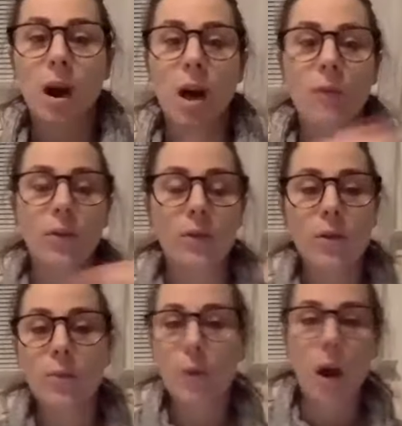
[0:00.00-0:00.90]
offer for
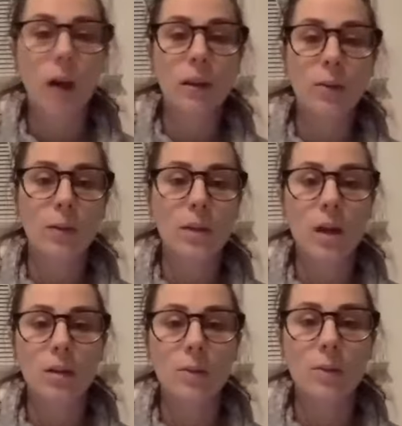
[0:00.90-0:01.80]
the product that we
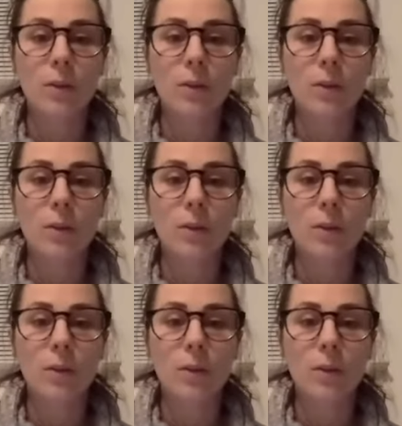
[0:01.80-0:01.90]
talked about,